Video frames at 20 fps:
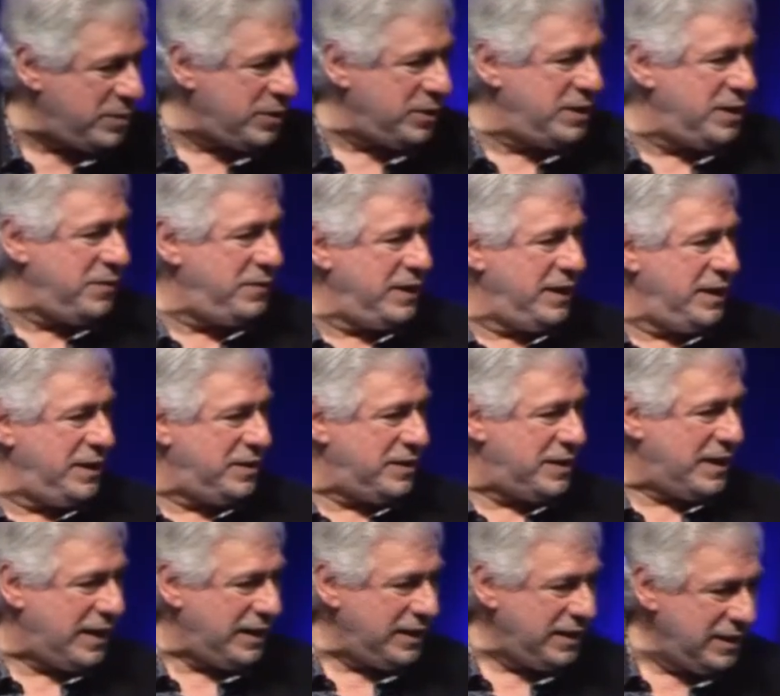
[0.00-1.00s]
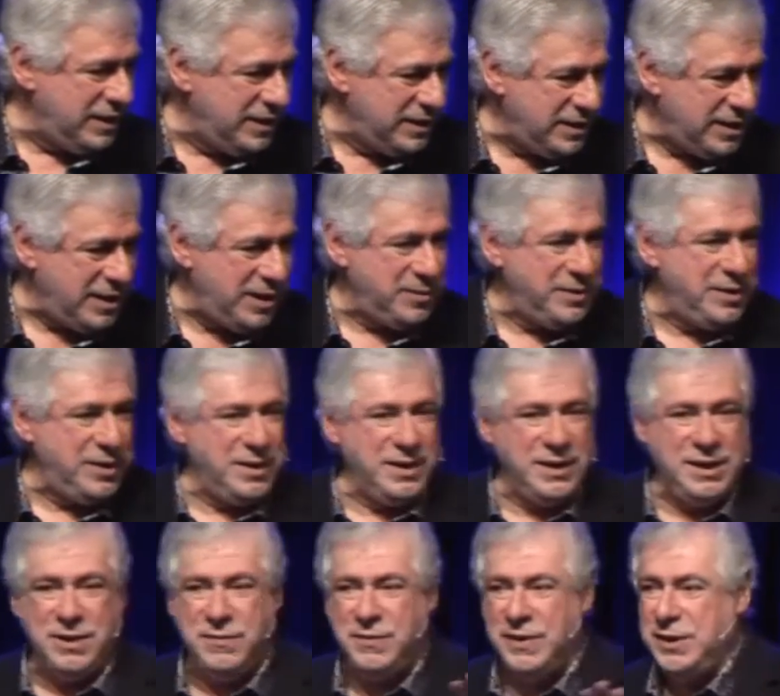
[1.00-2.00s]
not giving into that. I'm going to
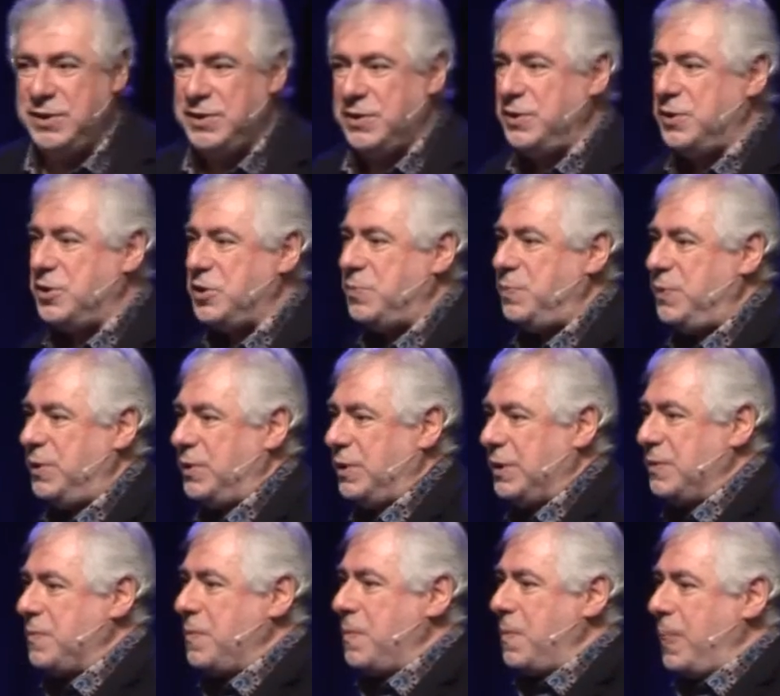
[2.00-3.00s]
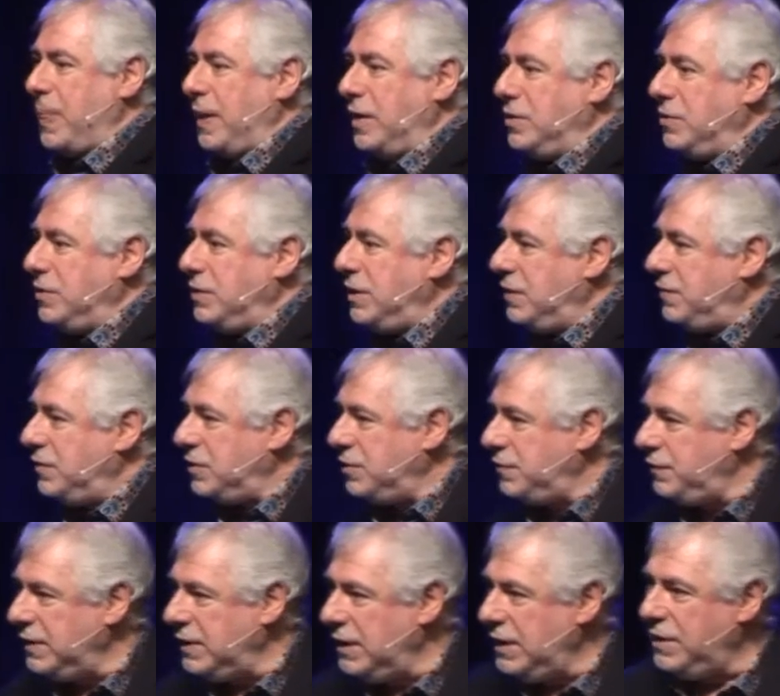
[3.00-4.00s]
give into the Spirit to endeavour to
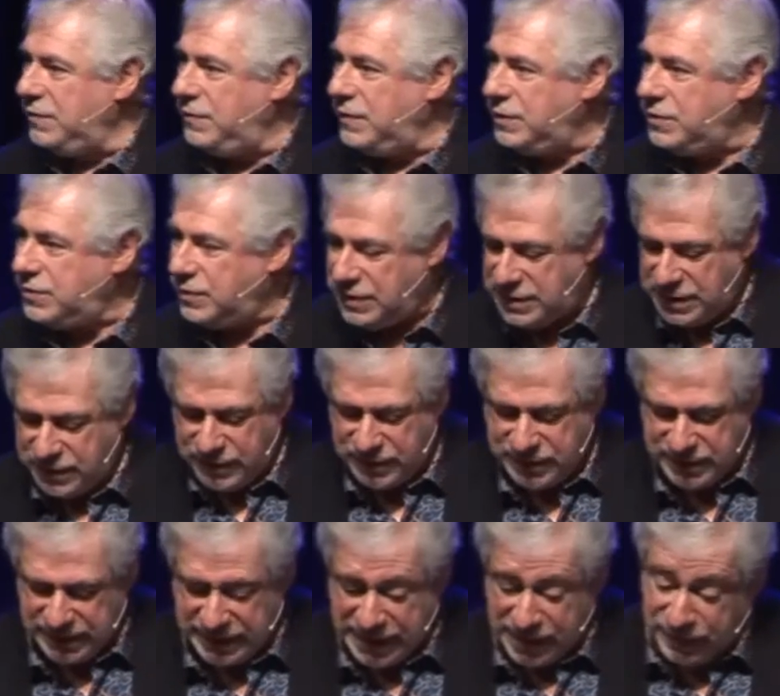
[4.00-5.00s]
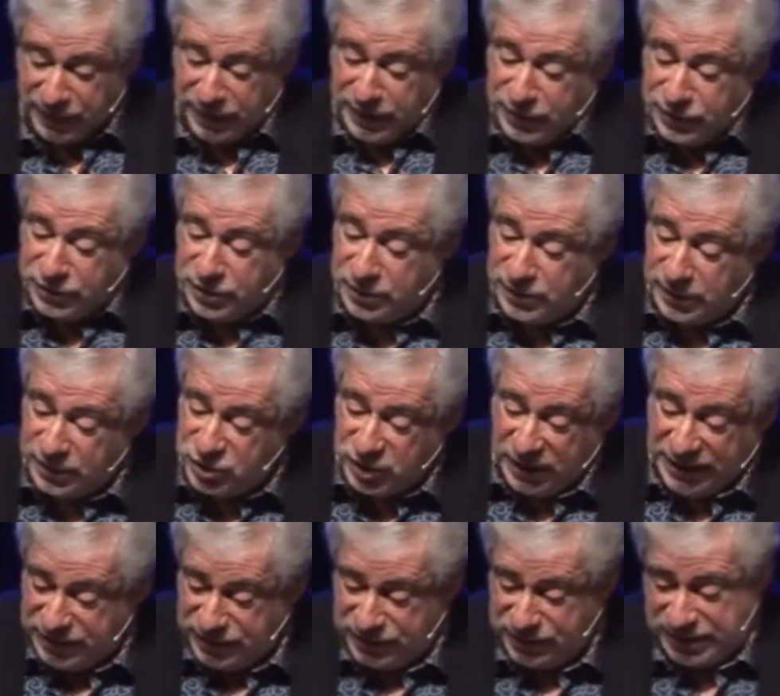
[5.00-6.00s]
forgive and to endeavour to love. I'm going to do what
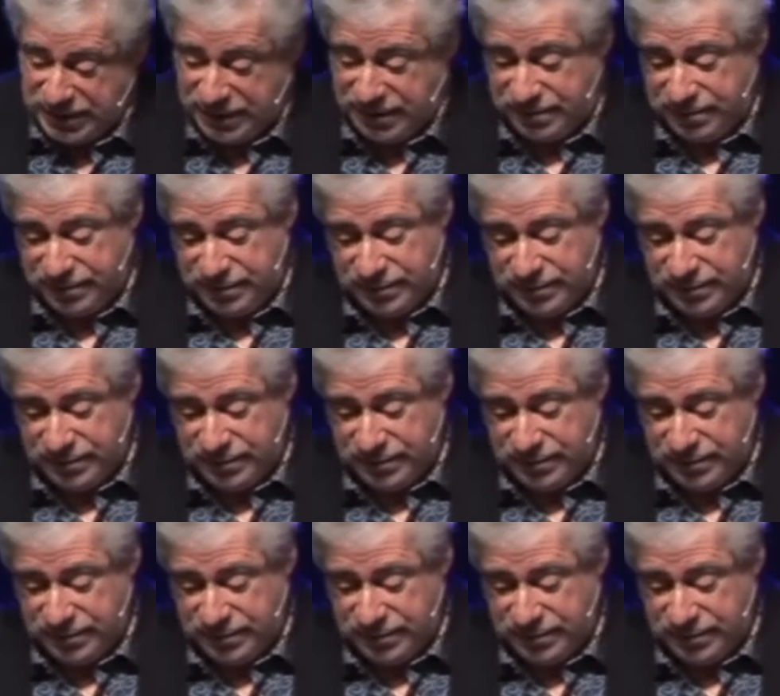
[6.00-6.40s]
Jesus did.